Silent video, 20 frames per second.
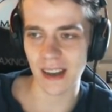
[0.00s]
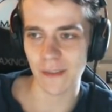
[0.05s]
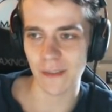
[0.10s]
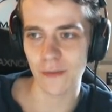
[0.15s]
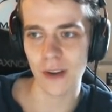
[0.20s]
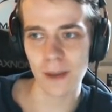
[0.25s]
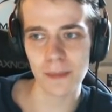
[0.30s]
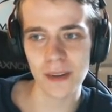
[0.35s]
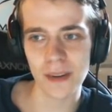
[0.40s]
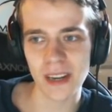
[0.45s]

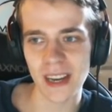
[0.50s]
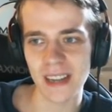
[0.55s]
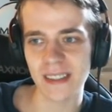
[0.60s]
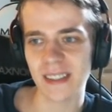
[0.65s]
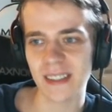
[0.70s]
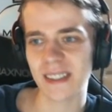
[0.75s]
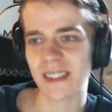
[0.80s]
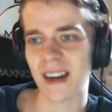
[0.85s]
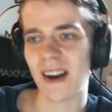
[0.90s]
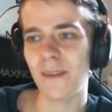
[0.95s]
weapon hate
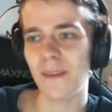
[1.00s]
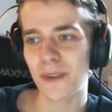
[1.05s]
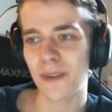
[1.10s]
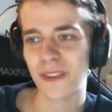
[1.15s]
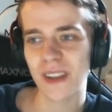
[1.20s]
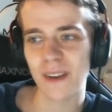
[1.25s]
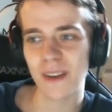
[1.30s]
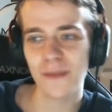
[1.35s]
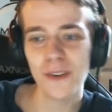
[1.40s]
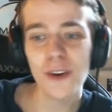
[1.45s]
this card,
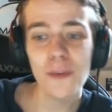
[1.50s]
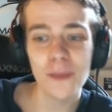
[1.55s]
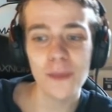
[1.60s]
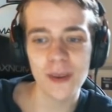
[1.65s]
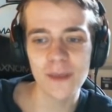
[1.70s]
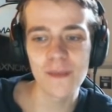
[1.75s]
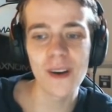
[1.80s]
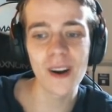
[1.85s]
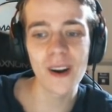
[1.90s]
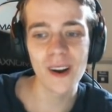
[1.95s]
but there will
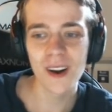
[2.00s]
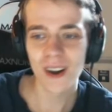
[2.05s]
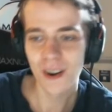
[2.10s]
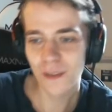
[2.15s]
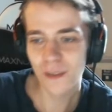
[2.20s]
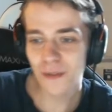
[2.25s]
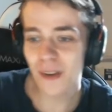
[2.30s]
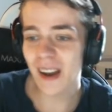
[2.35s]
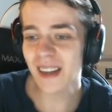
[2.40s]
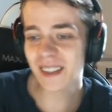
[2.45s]
be
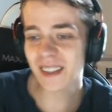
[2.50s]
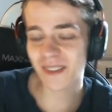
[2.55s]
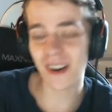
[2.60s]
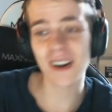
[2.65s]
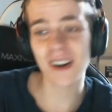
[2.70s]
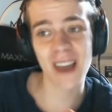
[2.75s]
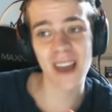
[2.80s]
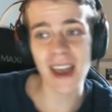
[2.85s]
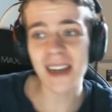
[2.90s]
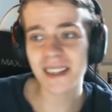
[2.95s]
ways where
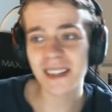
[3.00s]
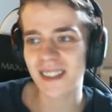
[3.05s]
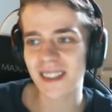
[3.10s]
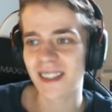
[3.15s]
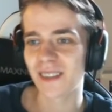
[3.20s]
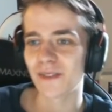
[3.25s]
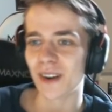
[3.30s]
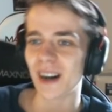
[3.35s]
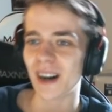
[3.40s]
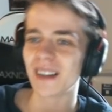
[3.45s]
you
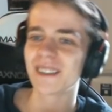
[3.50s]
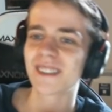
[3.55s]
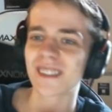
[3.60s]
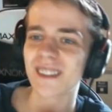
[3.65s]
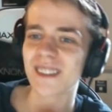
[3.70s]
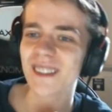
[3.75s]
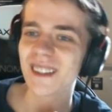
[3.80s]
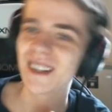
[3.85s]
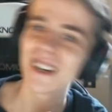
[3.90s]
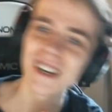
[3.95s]
actually want
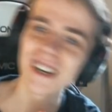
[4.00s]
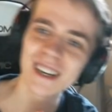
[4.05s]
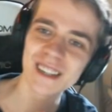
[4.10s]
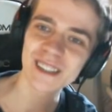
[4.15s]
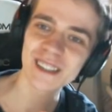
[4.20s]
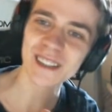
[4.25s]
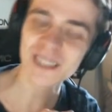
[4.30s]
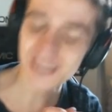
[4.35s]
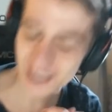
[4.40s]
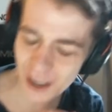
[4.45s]
to.
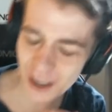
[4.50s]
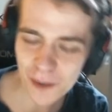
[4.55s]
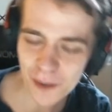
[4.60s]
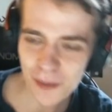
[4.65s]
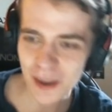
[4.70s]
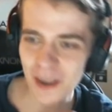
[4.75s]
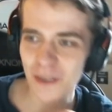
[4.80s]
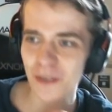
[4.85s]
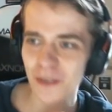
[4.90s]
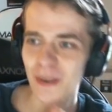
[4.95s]
So it's gonna
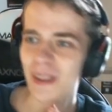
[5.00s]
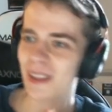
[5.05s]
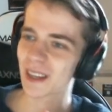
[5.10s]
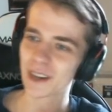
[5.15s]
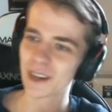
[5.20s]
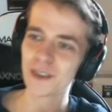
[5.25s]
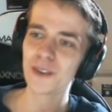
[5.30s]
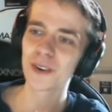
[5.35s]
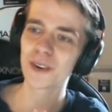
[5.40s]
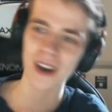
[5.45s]
be a really
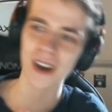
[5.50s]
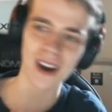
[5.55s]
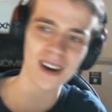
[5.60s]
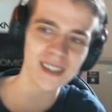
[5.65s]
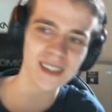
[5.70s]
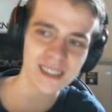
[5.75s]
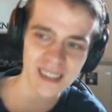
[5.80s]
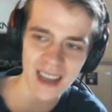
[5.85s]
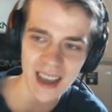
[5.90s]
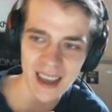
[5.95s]
cool
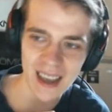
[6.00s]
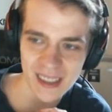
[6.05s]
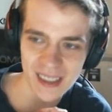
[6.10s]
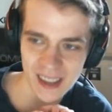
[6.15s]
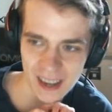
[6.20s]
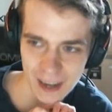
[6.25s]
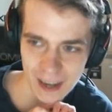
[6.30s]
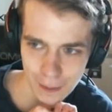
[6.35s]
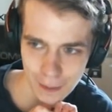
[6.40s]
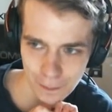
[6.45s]
card,
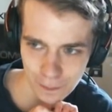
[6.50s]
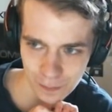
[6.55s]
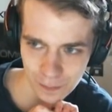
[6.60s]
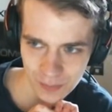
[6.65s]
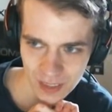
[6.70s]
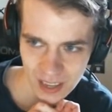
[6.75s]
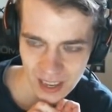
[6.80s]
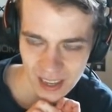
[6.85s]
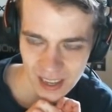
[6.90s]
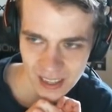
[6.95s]
and
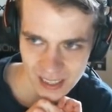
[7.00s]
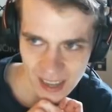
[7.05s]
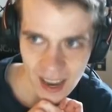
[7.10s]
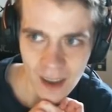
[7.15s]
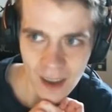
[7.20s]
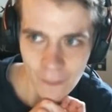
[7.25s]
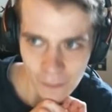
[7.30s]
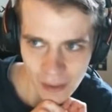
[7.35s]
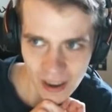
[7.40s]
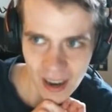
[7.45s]

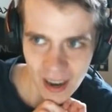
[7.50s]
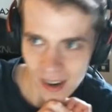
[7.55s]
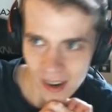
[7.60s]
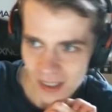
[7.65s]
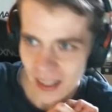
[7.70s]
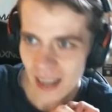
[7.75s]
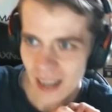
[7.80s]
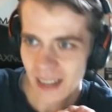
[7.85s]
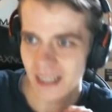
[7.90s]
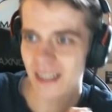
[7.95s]
yeah, I
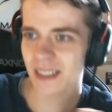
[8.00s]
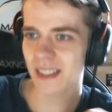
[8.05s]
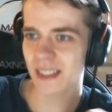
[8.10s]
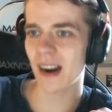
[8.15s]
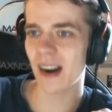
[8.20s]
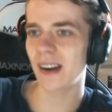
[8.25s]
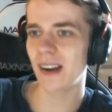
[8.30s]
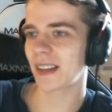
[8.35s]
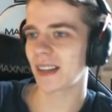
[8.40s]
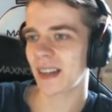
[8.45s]
like this
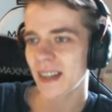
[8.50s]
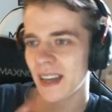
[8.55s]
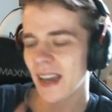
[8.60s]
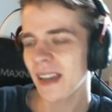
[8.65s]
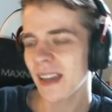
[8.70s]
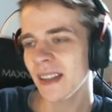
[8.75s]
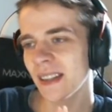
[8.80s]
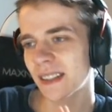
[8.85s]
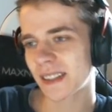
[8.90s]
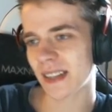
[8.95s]
card.
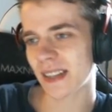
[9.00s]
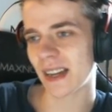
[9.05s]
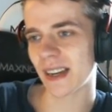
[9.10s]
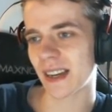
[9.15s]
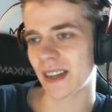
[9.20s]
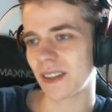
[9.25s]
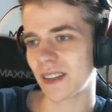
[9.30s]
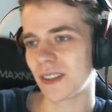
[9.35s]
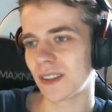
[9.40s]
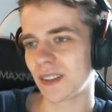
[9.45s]
Again, it's
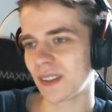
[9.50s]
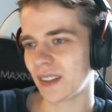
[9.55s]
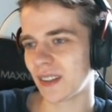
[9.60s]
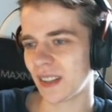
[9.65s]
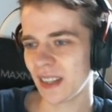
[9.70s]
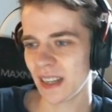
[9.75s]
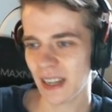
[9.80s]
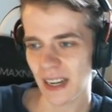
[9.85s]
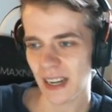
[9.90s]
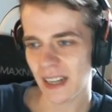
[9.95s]
like
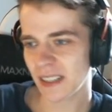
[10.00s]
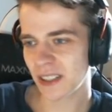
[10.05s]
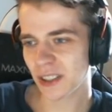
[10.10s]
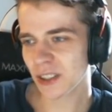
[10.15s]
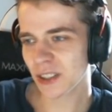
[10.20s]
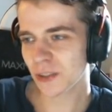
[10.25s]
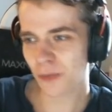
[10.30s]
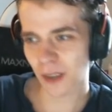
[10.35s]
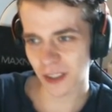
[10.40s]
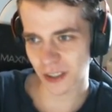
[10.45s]
it's
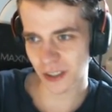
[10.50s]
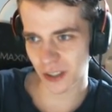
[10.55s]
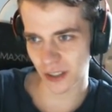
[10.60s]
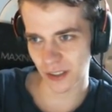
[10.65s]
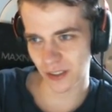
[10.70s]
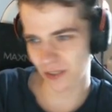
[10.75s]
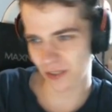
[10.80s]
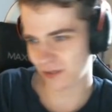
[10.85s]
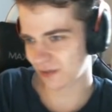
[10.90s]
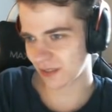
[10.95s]
just what
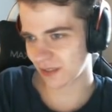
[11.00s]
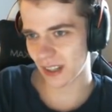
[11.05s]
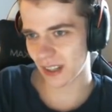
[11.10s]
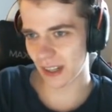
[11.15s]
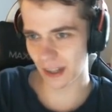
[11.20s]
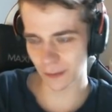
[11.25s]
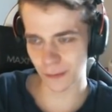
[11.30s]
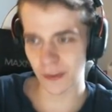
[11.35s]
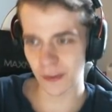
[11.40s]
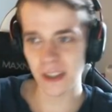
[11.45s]

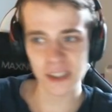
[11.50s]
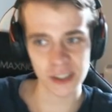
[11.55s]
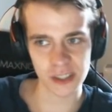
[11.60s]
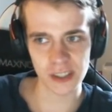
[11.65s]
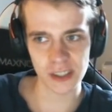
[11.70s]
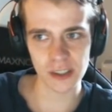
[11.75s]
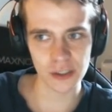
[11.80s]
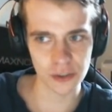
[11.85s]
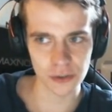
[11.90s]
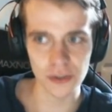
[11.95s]
fits
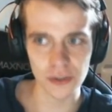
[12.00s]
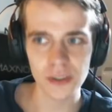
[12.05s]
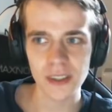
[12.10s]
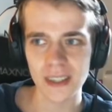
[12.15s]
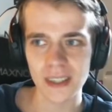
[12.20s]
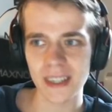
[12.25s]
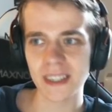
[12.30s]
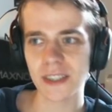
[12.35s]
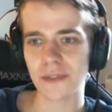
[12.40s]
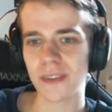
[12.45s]
the Druid
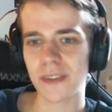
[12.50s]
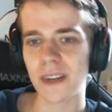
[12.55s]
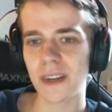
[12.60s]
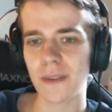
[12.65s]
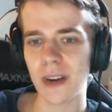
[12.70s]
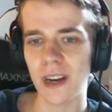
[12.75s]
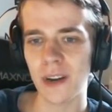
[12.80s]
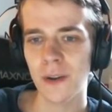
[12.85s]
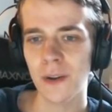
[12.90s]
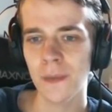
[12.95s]
class really
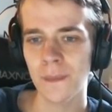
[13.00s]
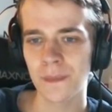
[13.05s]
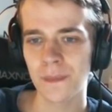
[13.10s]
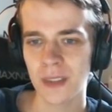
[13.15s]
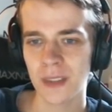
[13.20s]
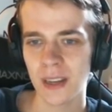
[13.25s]
well.